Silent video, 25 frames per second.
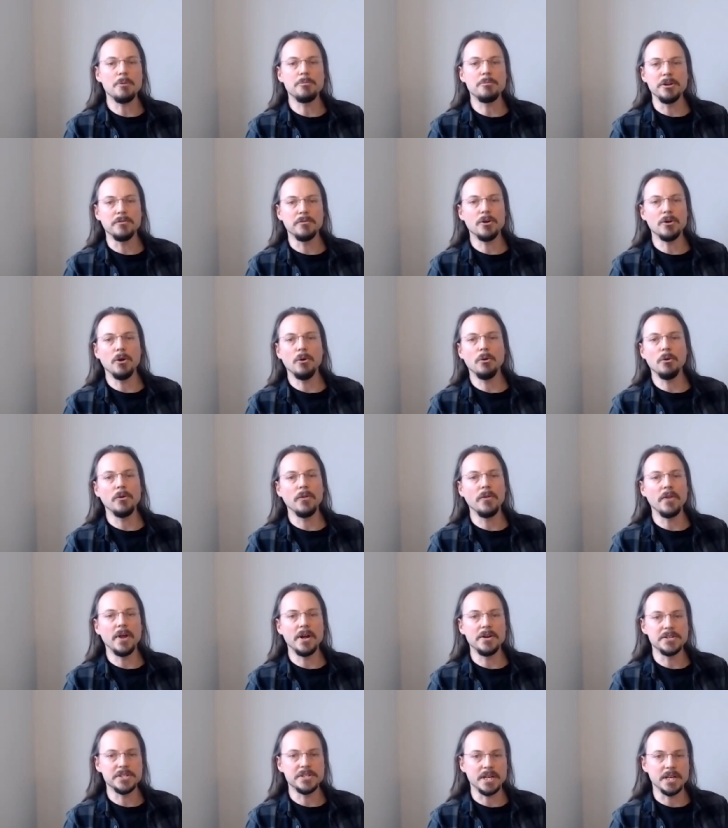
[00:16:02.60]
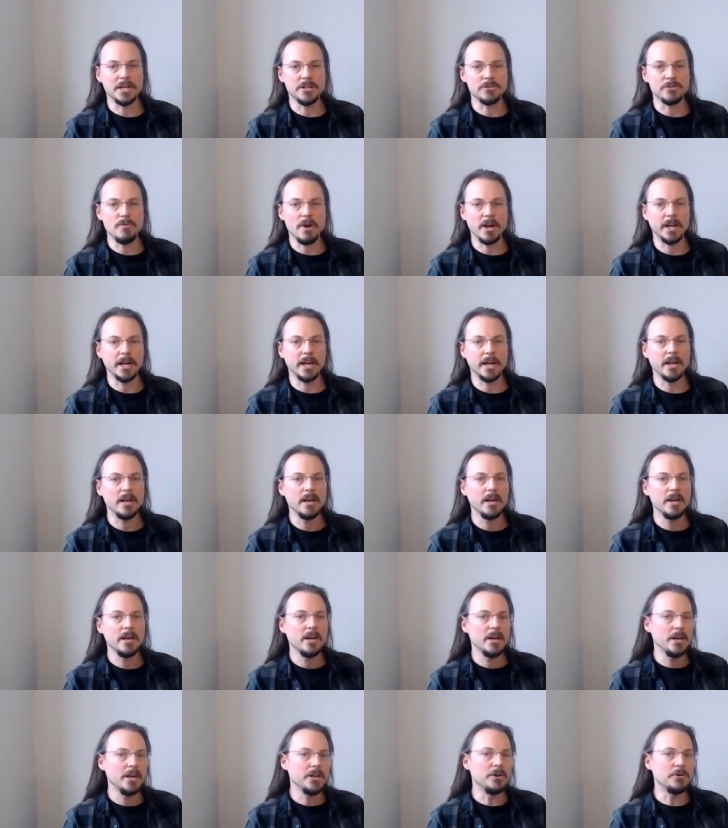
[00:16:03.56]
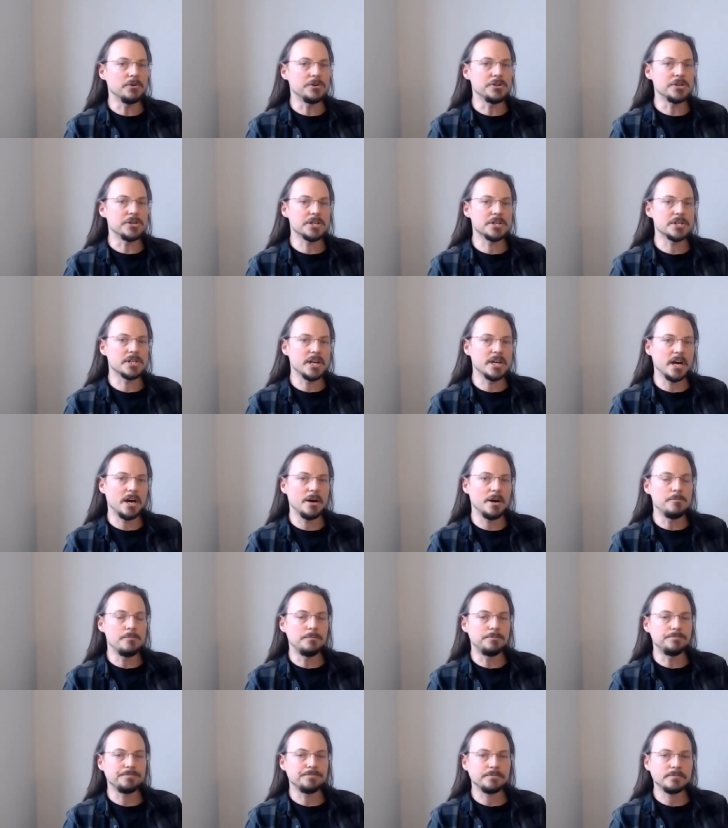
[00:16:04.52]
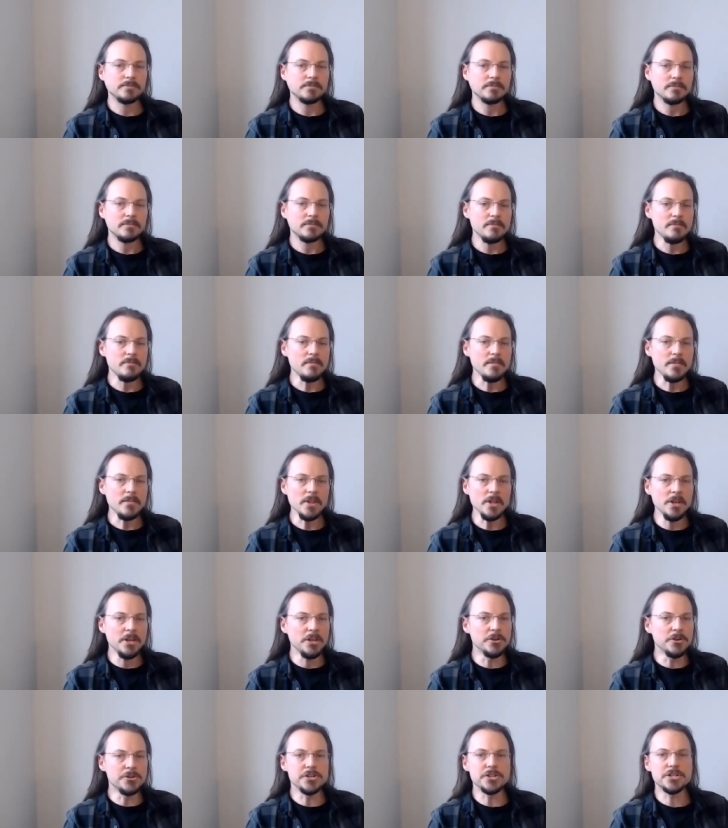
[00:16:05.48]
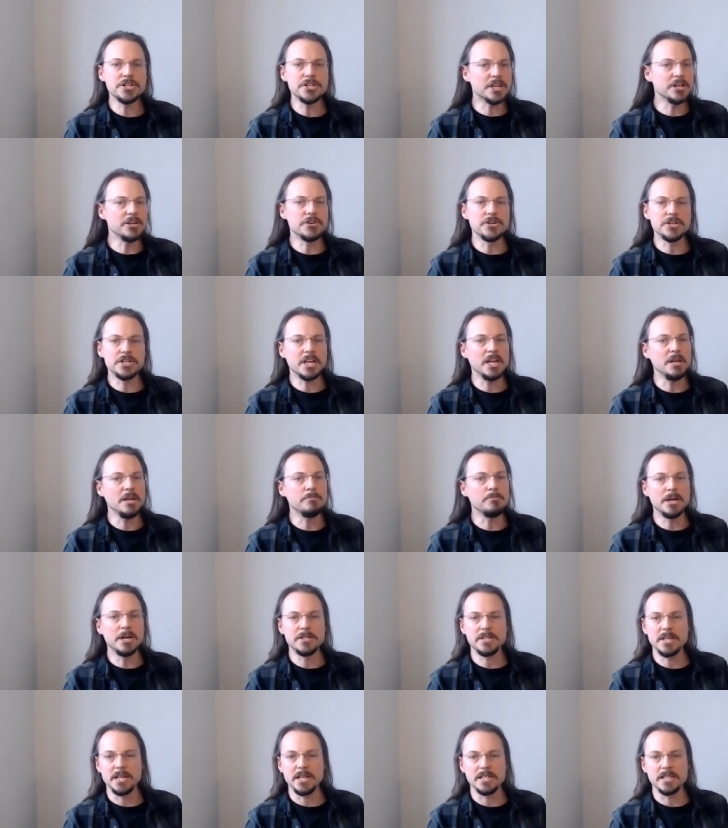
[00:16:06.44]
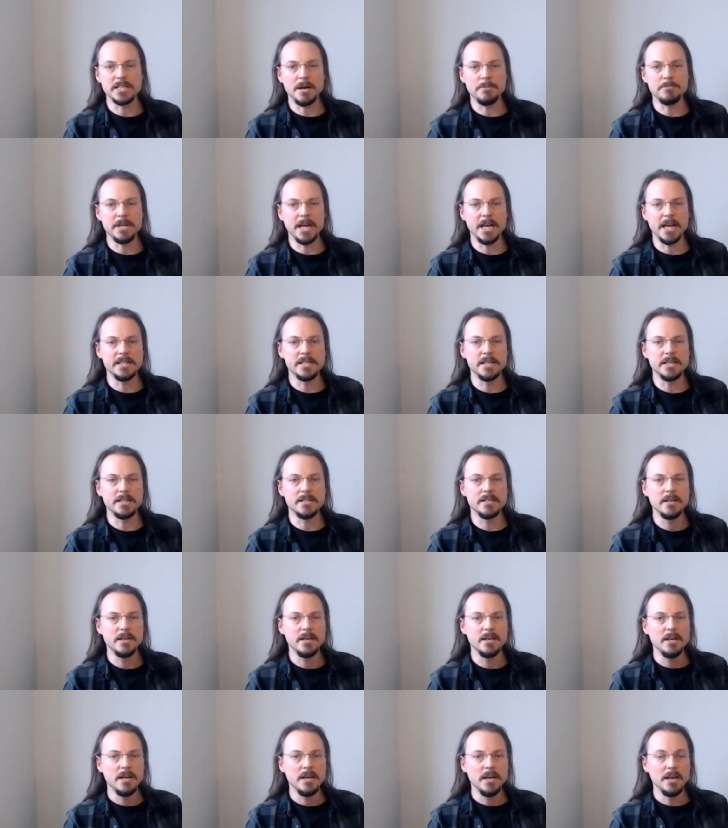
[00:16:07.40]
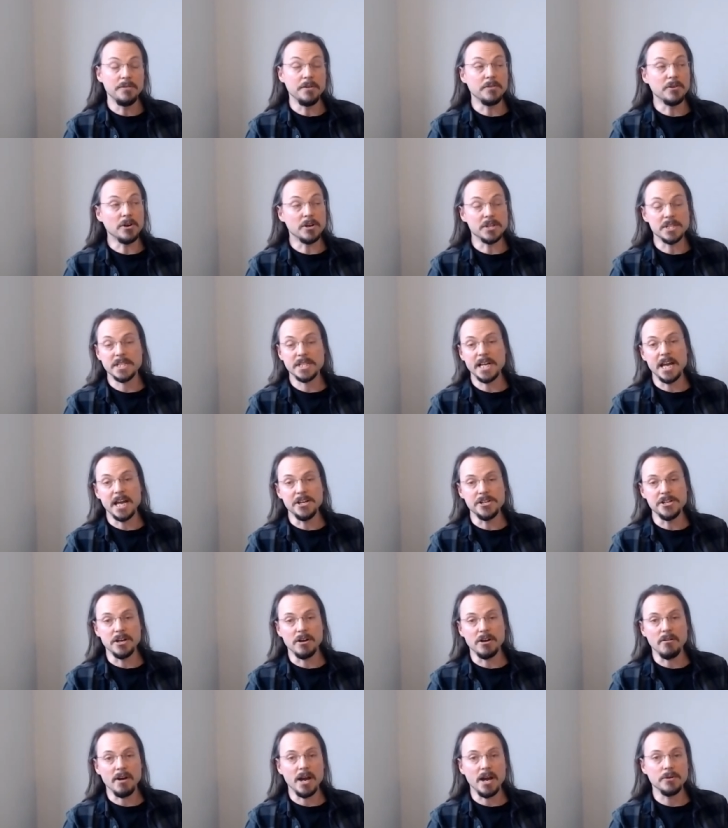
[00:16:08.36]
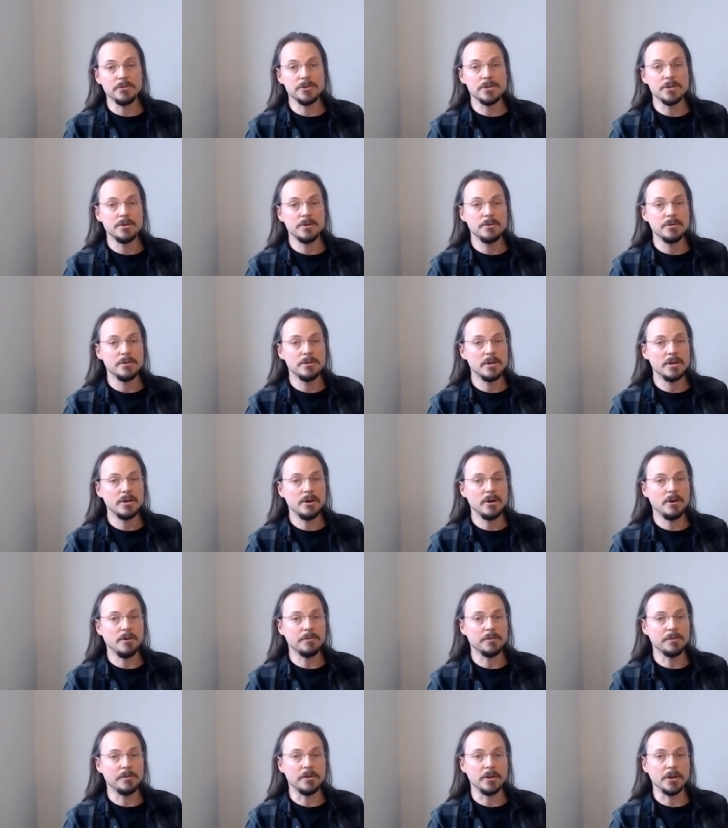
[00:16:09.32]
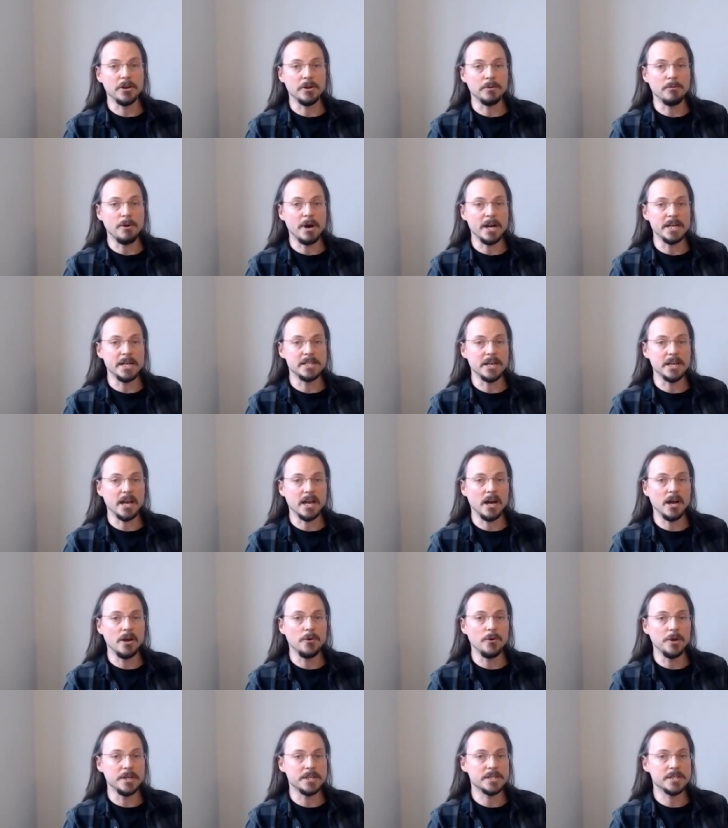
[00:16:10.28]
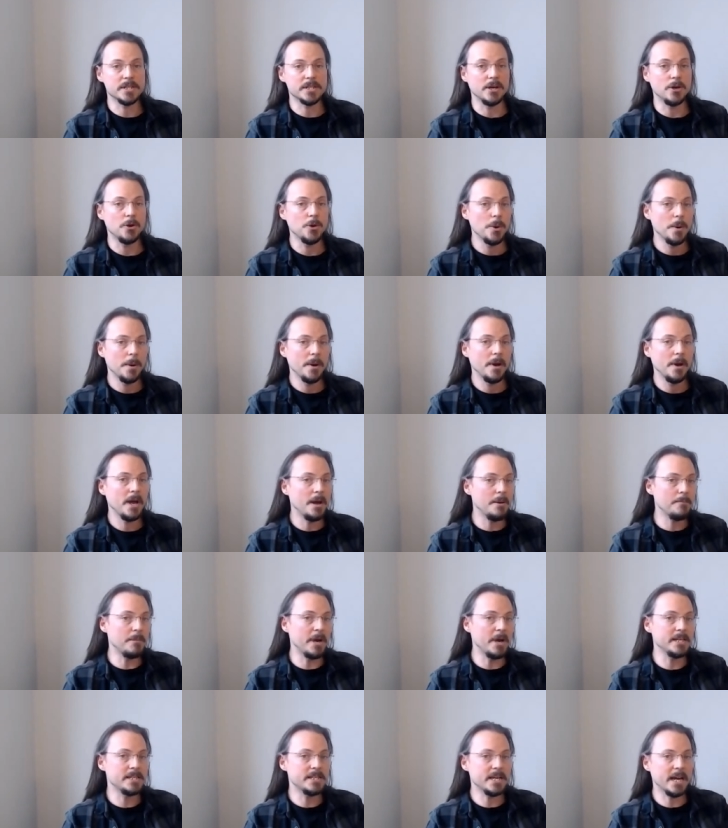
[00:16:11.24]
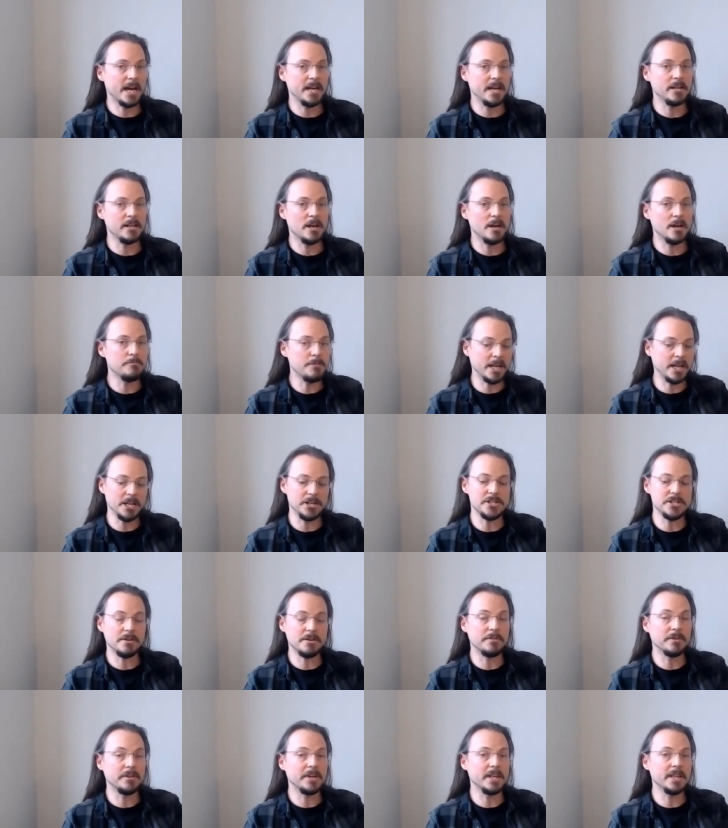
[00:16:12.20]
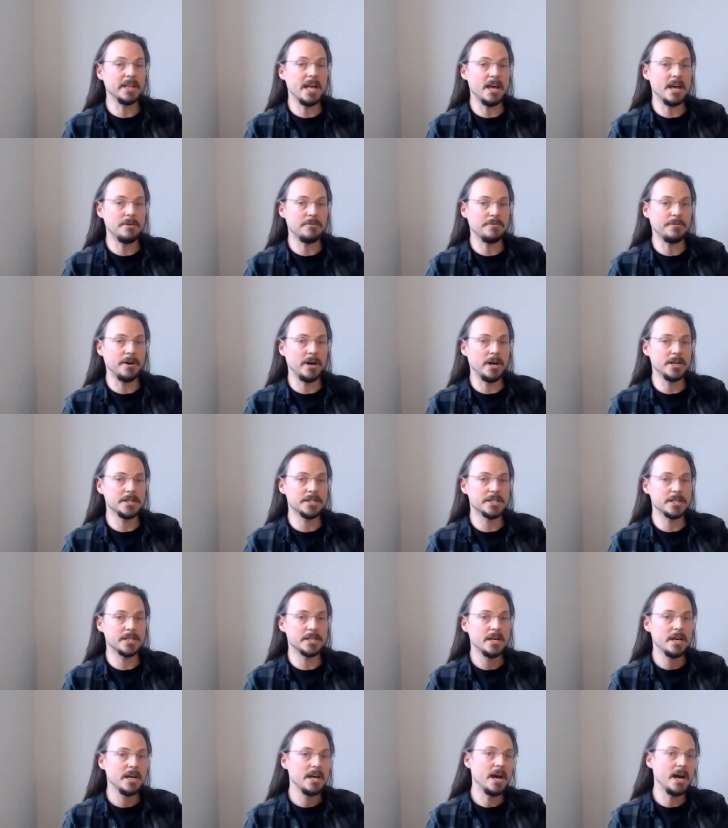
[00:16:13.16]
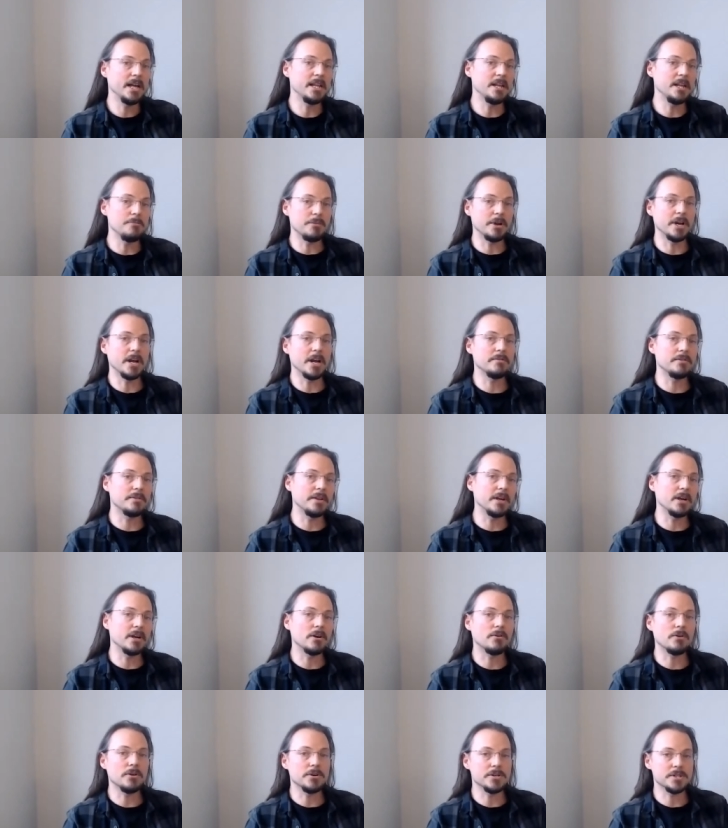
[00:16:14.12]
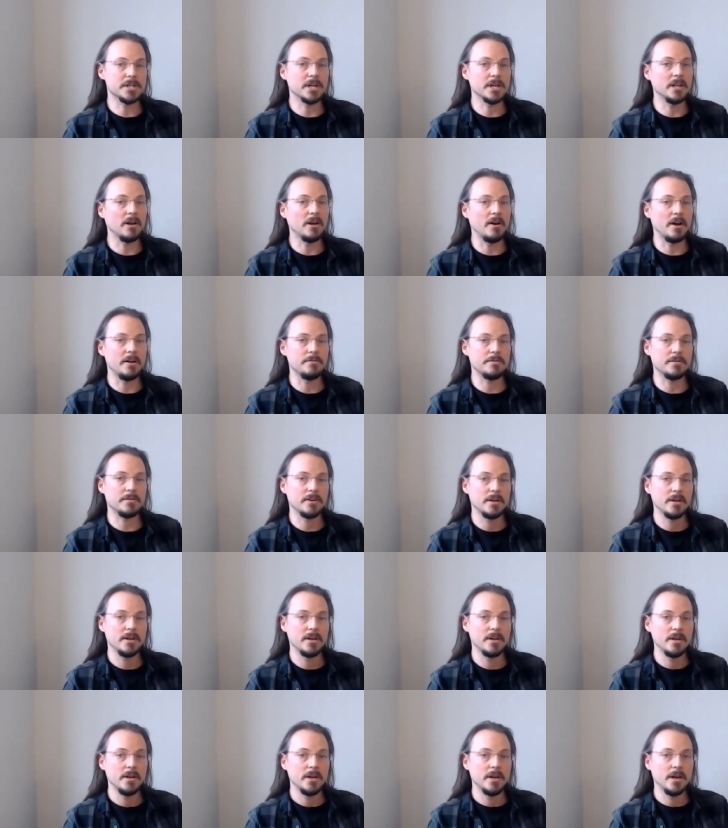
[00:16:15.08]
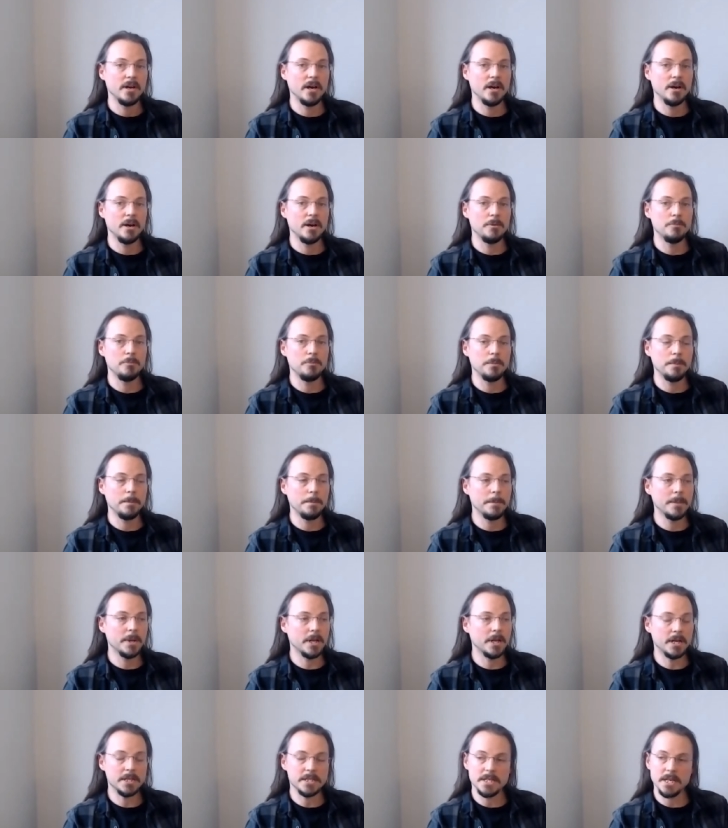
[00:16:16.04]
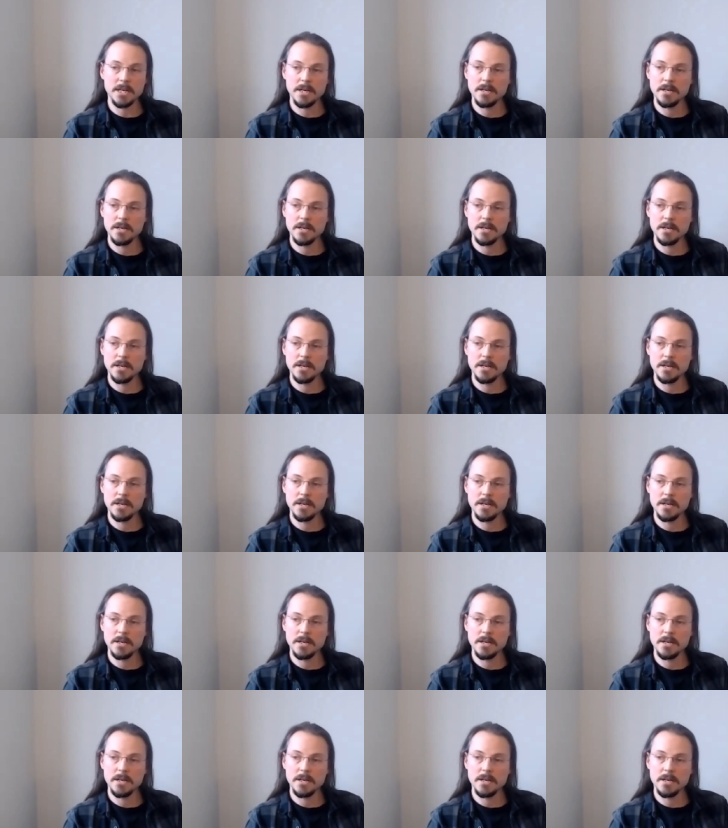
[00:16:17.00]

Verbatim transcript: and you've got all of those things running, you'll just you just keep those things updated. If you've got a staging ground, often a good way to go is to maintain and manage everything there first, and then bring everything across to live. But that's